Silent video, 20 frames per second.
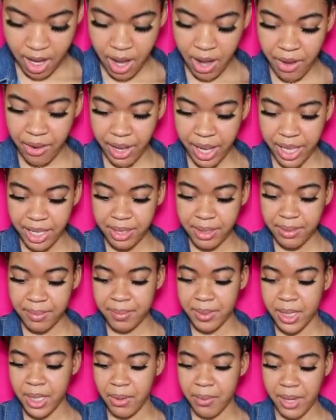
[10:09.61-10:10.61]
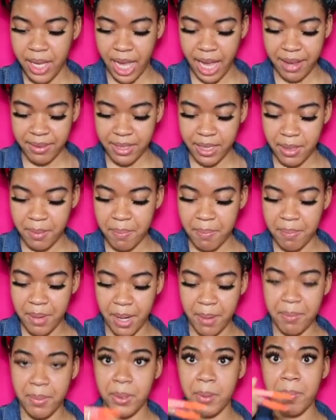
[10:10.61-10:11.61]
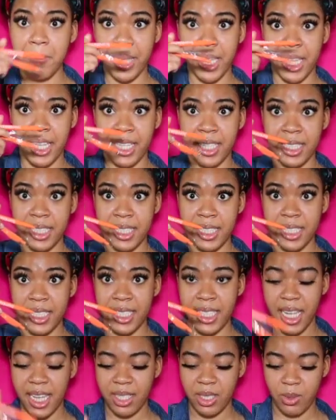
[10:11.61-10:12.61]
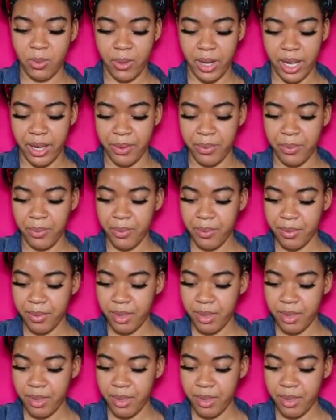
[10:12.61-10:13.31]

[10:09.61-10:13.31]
Okay, so we have some Bumble pens as well.